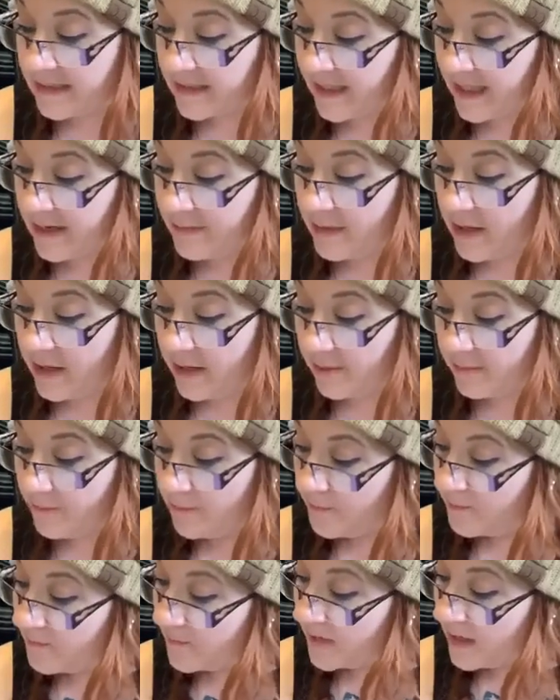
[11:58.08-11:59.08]
let him in.
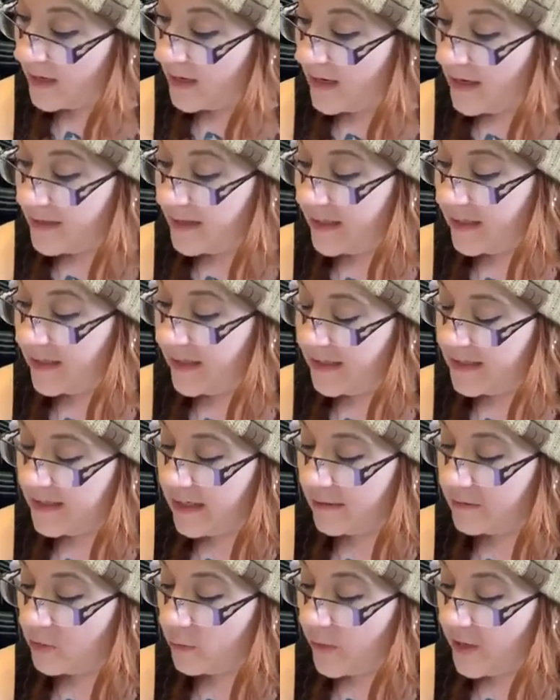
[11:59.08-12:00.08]
They leaned out
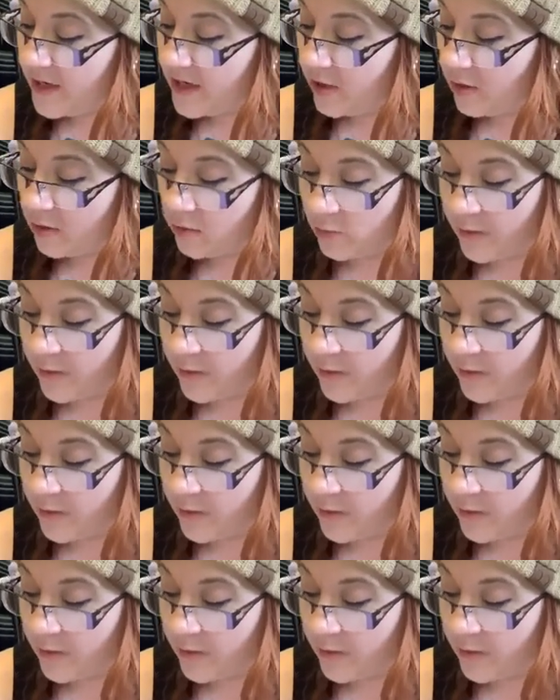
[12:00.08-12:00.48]
the window and